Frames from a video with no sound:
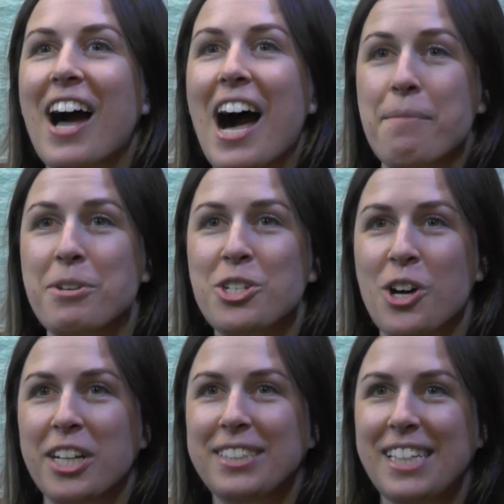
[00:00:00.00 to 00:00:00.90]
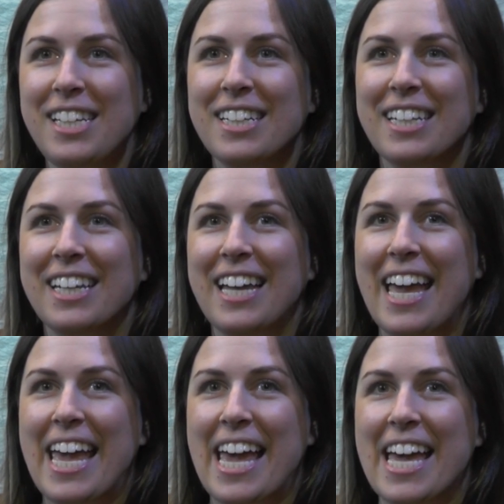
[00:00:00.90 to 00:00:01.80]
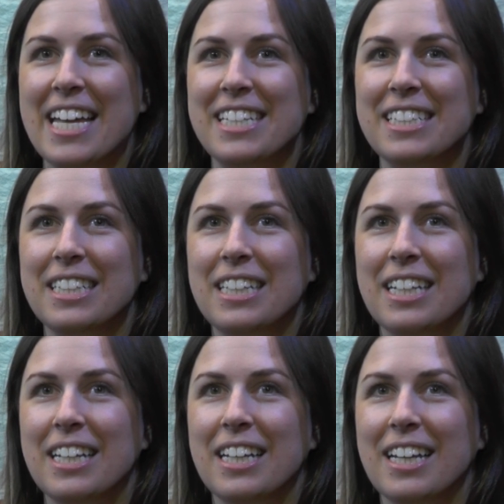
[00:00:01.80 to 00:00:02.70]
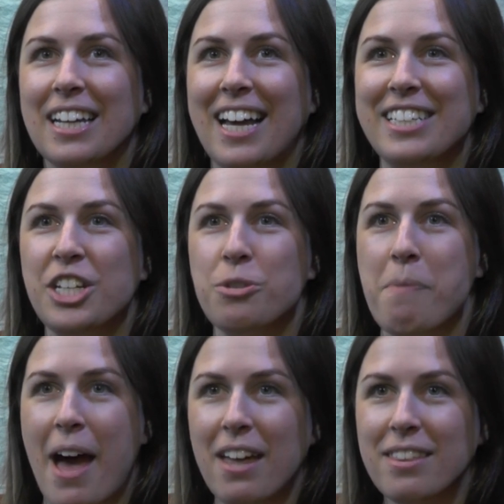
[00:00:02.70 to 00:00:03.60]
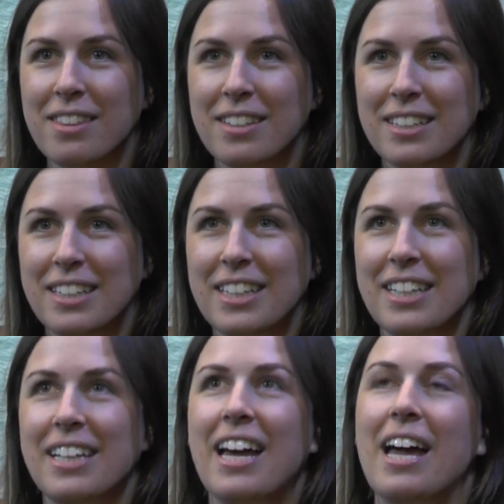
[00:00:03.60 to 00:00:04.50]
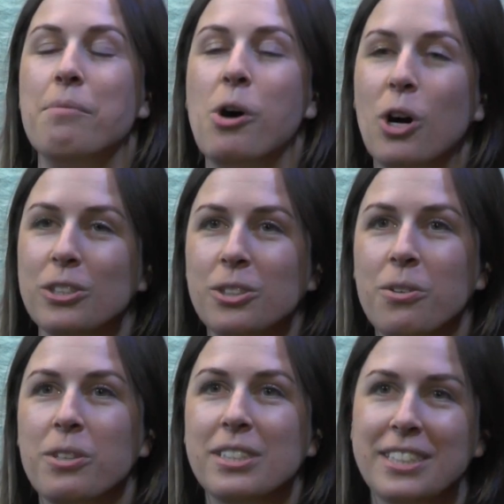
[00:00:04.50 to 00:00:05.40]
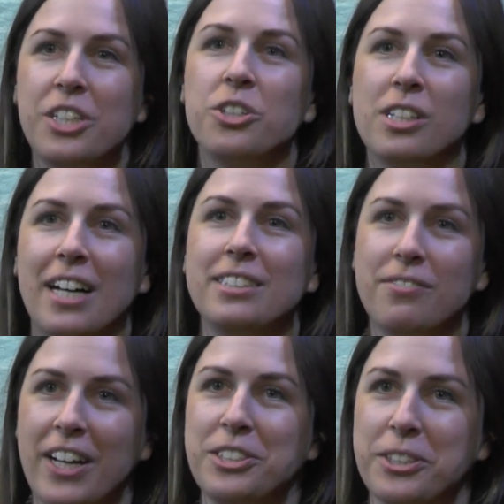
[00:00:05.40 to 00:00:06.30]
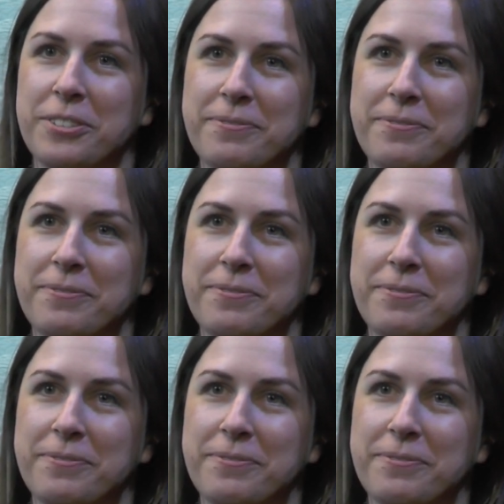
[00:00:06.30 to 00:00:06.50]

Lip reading: I'm Ms. Shaughnessy, and I teach math, and I'm also the senior class advisor.